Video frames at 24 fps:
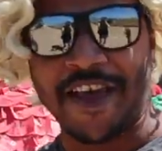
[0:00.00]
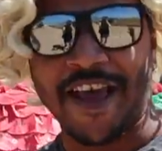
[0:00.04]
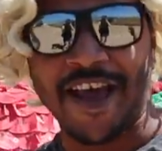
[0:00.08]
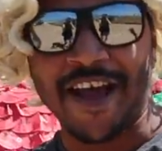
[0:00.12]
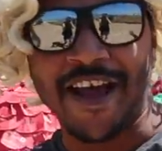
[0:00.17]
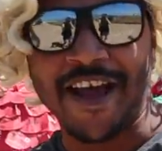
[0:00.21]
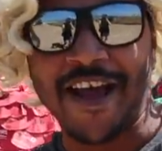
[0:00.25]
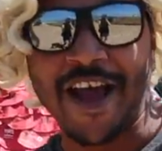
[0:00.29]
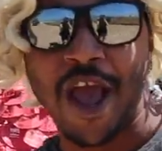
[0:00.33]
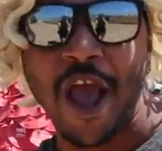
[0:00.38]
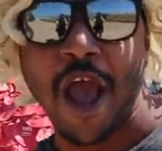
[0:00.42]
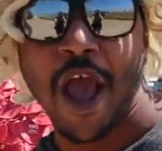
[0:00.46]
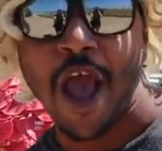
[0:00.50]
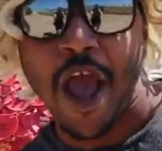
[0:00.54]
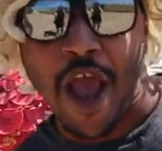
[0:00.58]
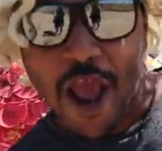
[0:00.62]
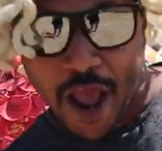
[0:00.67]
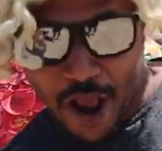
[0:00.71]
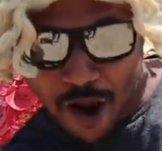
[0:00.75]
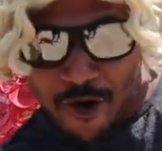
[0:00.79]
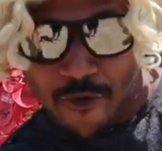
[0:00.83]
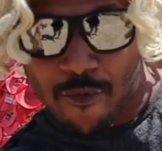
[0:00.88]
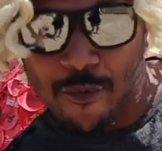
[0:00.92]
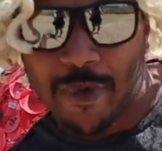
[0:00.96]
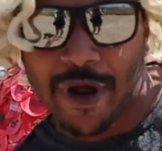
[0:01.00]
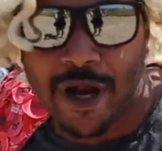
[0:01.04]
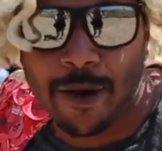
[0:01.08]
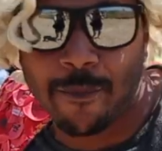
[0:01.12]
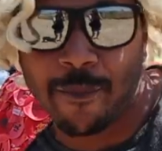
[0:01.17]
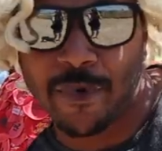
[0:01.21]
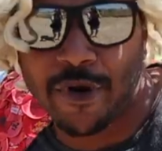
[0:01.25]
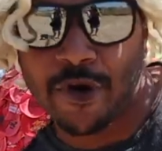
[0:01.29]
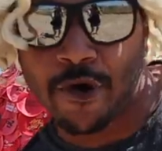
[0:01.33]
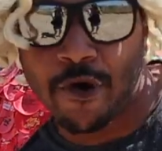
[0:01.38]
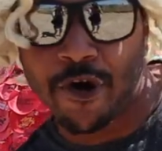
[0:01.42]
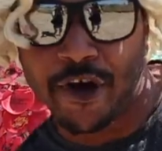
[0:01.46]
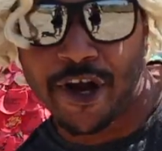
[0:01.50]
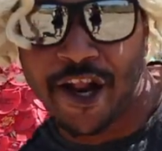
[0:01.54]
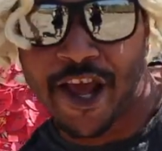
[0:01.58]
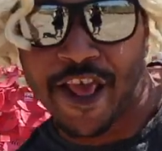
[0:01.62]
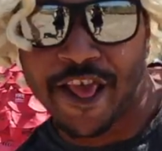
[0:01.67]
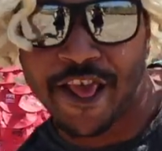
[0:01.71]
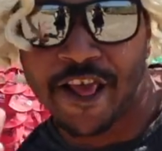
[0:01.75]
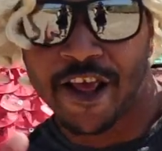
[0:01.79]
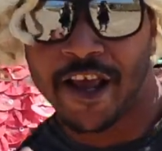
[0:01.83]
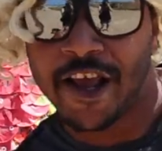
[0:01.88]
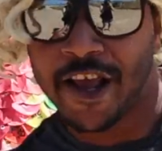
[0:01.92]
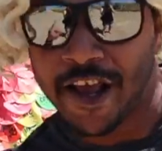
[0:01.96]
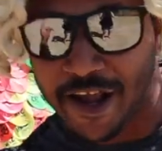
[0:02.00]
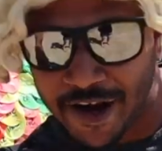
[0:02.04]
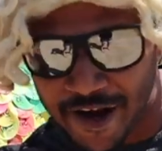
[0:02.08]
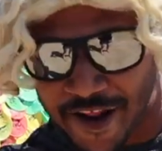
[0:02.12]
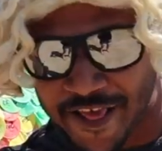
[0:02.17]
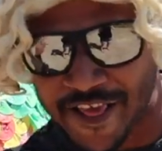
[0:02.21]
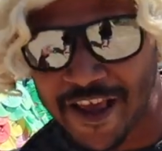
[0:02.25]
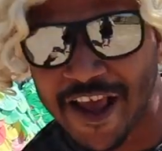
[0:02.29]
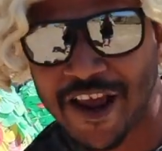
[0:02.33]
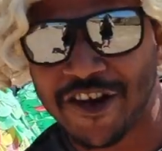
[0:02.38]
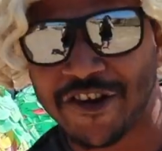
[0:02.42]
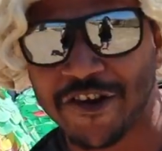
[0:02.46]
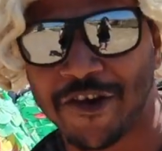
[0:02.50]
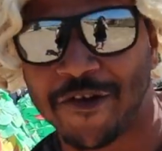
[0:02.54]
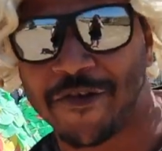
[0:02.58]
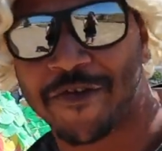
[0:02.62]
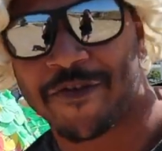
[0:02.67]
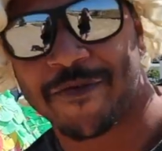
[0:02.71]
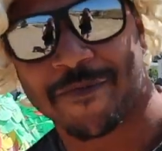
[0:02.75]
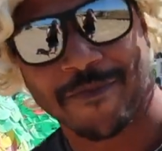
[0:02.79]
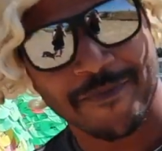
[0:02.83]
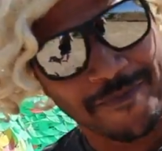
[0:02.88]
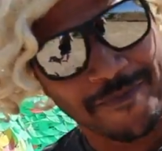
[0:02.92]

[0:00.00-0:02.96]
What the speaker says: here, everybody be doing this in the sand dunes.